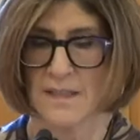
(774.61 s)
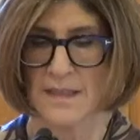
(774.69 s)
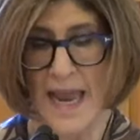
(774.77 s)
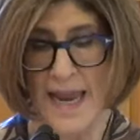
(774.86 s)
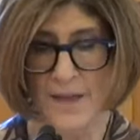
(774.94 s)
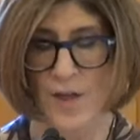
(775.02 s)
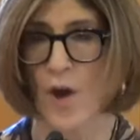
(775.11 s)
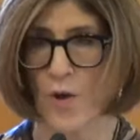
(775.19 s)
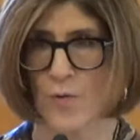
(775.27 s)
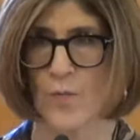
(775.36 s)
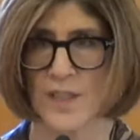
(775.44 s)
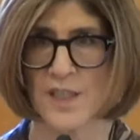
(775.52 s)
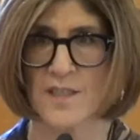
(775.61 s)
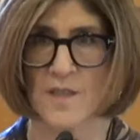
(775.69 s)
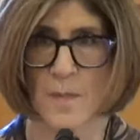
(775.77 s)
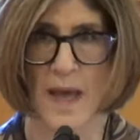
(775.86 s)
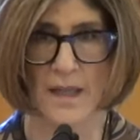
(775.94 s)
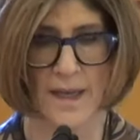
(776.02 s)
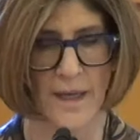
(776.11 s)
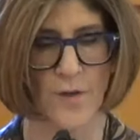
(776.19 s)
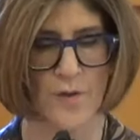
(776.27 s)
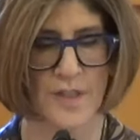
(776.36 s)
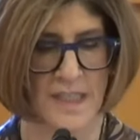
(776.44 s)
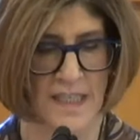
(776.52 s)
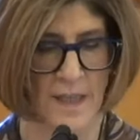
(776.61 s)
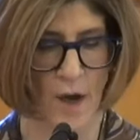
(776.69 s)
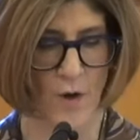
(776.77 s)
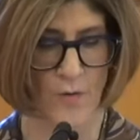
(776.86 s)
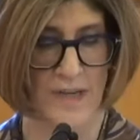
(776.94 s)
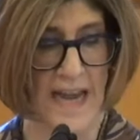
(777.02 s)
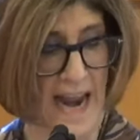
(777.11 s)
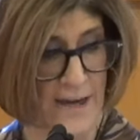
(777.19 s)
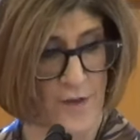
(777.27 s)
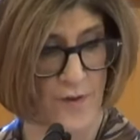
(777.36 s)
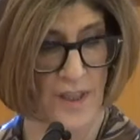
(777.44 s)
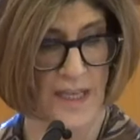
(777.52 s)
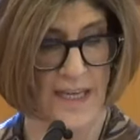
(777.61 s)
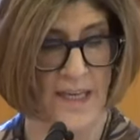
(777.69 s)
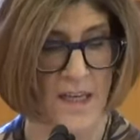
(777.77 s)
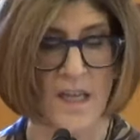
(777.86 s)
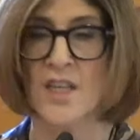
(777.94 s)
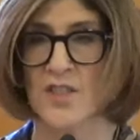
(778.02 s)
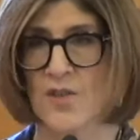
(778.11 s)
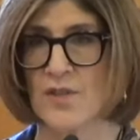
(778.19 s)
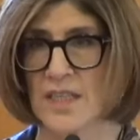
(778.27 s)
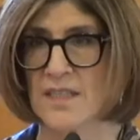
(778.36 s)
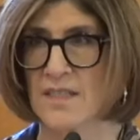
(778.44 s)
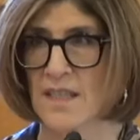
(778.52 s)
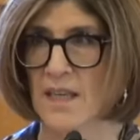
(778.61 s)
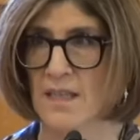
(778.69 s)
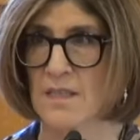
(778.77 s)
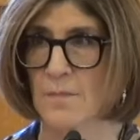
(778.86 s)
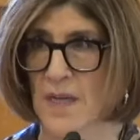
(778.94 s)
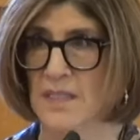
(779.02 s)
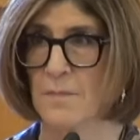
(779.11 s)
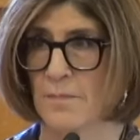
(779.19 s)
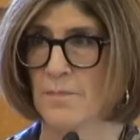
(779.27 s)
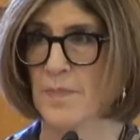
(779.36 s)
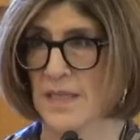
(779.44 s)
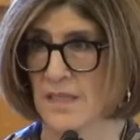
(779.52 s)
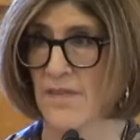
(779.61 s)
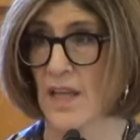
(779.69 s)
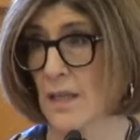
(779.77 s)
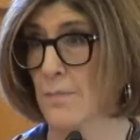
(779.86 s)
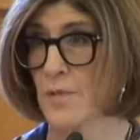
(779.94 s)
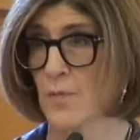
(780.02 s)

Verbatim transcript: encode, which is spelling, or decode naturally, so these skills must be developed,